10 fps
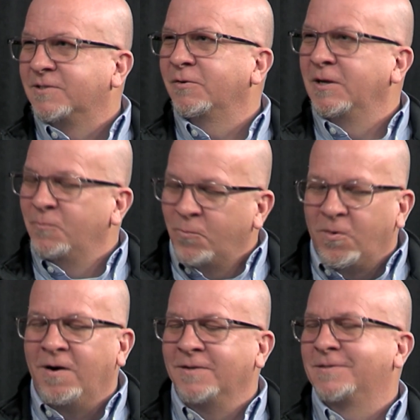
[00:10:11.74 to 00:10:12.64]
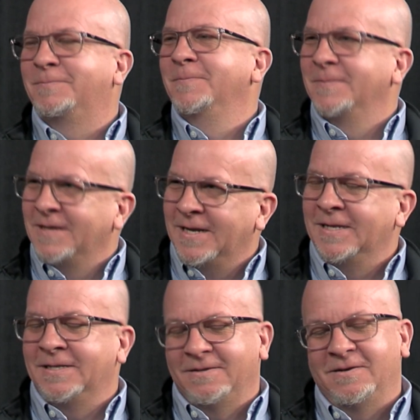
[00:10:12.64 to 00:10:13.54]
So he wants,
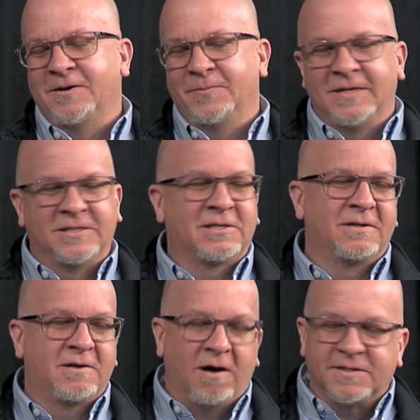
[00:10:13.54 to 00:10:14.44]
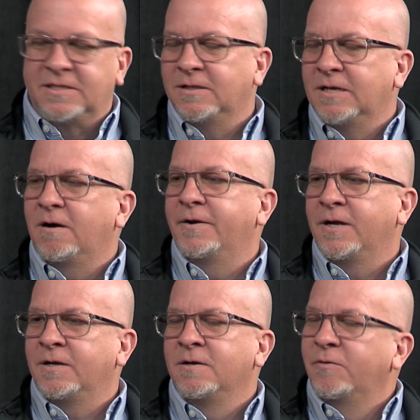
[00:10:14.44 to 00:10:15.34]
and he's constantly on
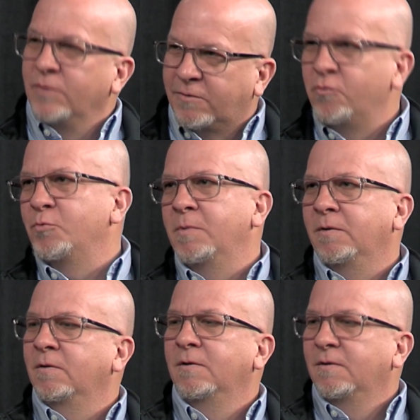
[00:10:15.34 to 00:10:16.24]
a recruitment